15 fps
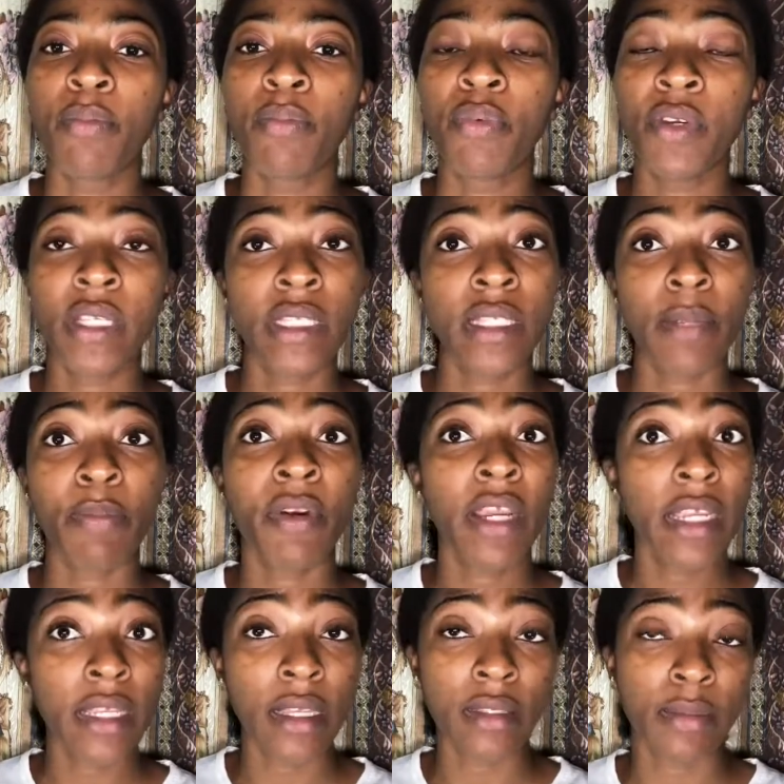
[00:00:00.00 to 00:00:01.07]
Prince
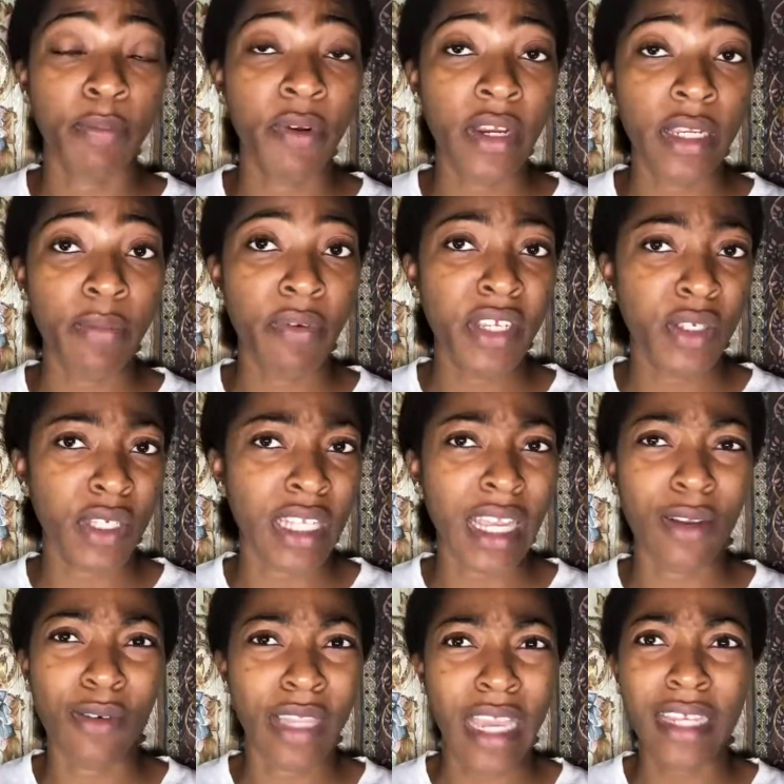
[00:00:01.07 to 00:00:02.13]
was
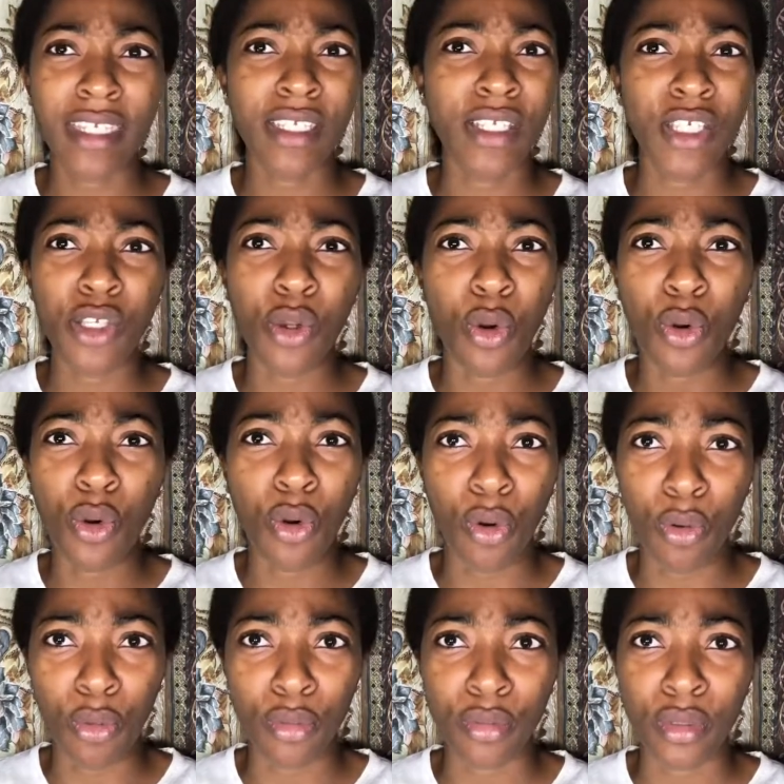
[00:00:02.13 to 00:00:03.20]
like, okay, I didn't see your
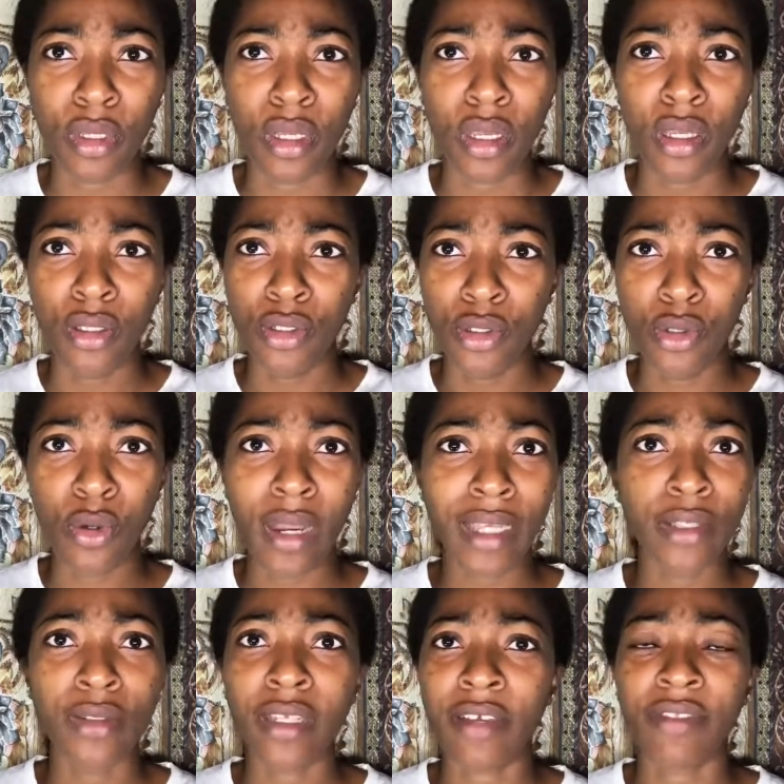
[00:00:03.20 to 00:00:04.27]
call,
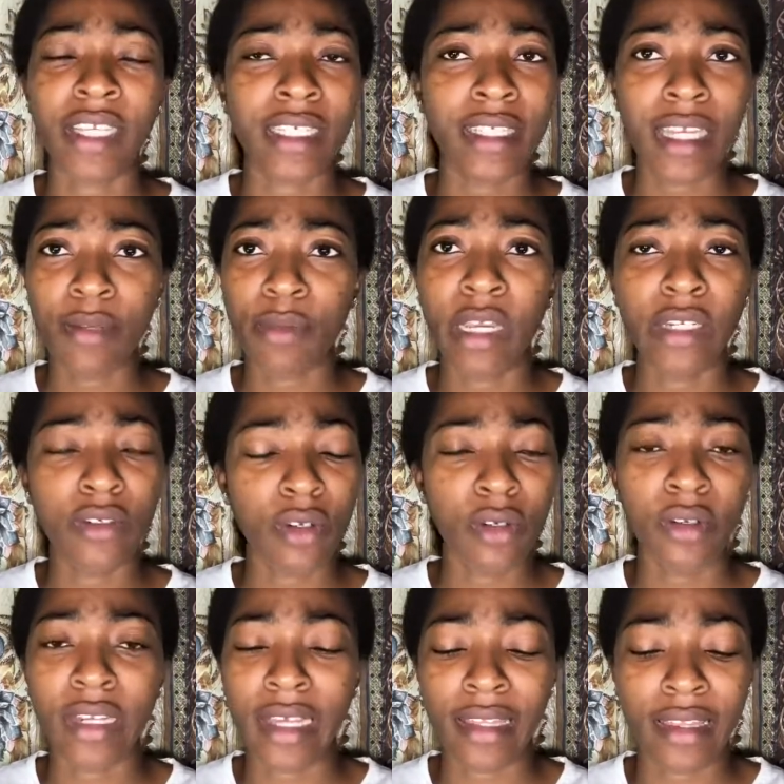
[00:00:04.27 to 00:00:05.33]
and you could have texted me and done
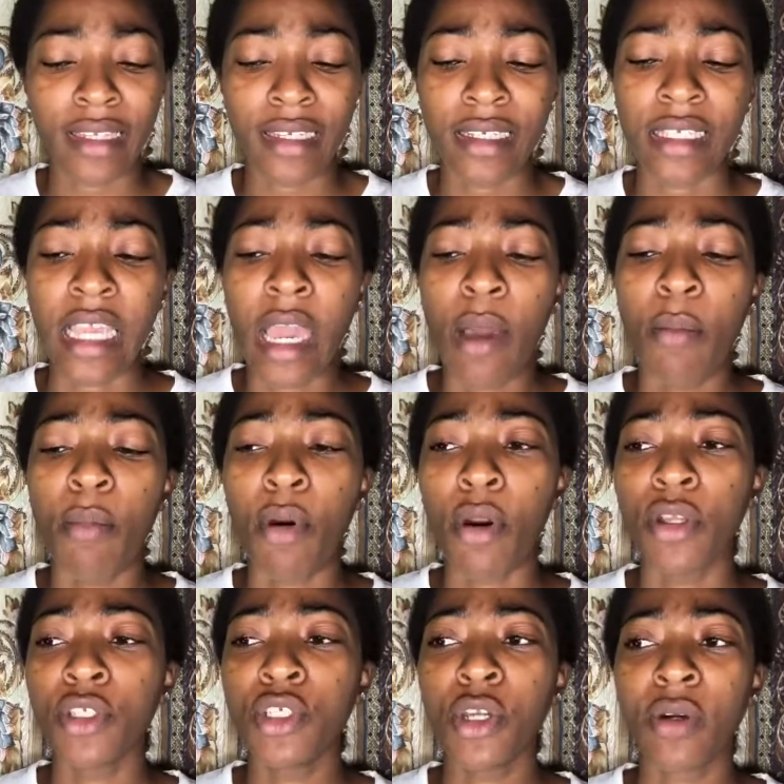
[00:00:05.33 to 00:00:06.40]
other things.
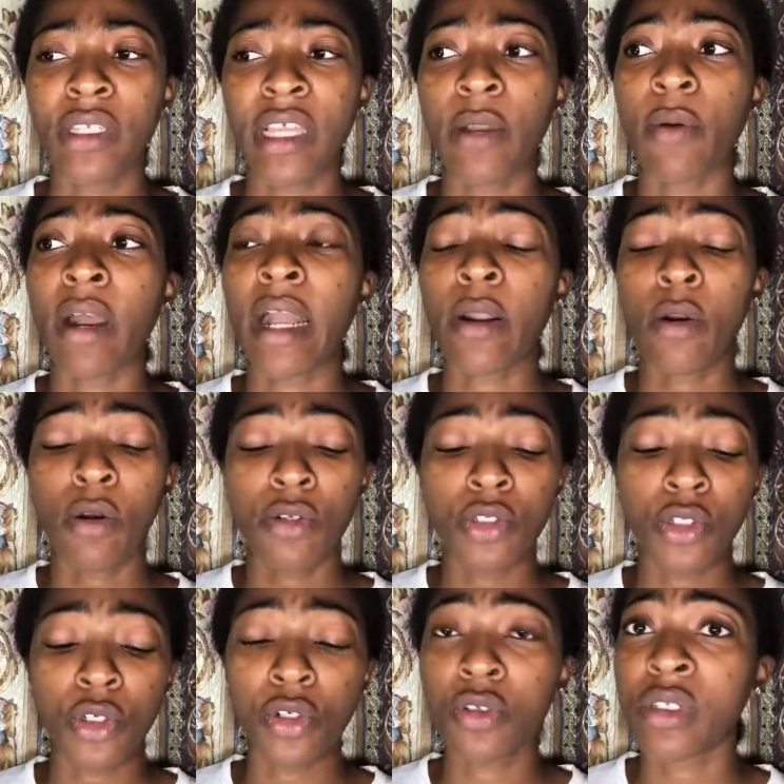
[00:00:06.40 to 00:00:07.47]
But Neo was like, well, I
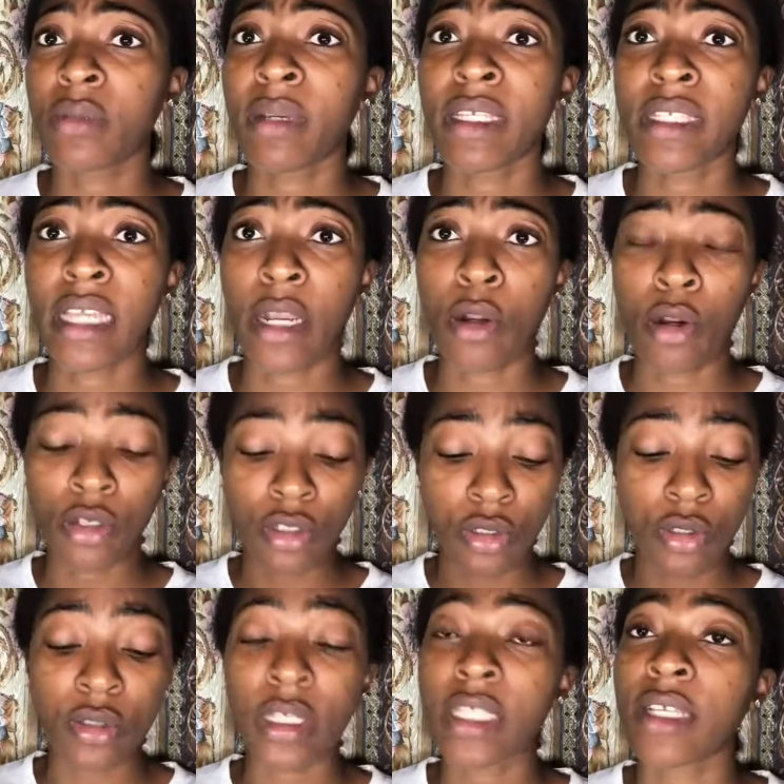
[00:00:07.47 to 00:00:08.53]
called you on Christmas Day, I called you
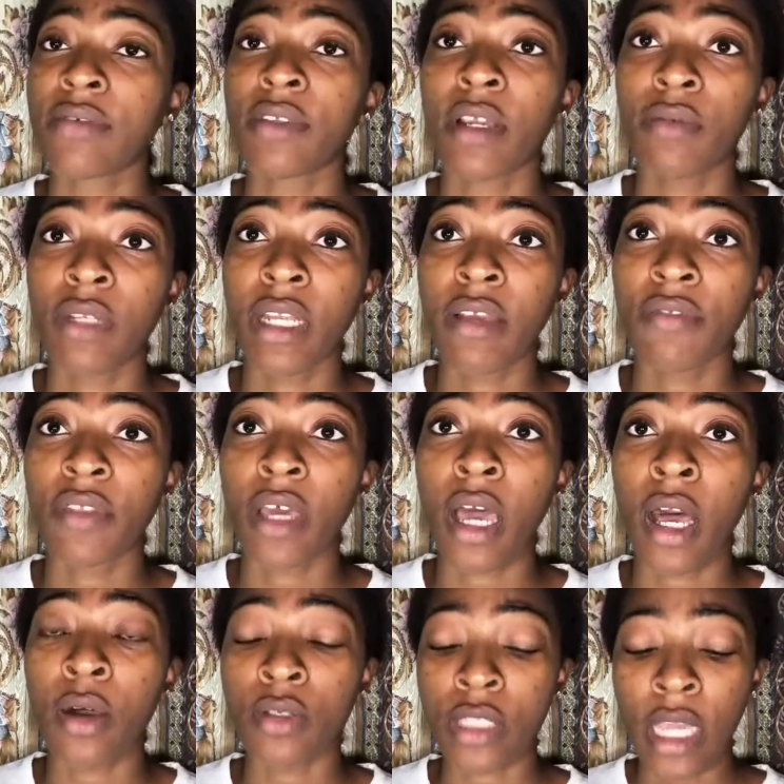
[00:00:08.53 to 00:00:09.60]
2 days after we left the
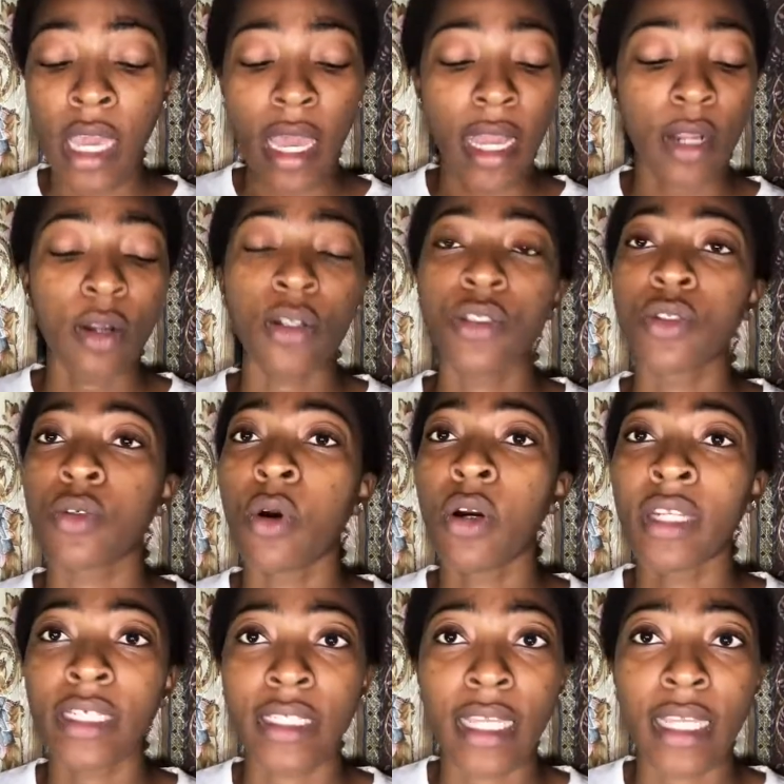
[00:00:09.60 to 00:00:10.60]
house, I called you other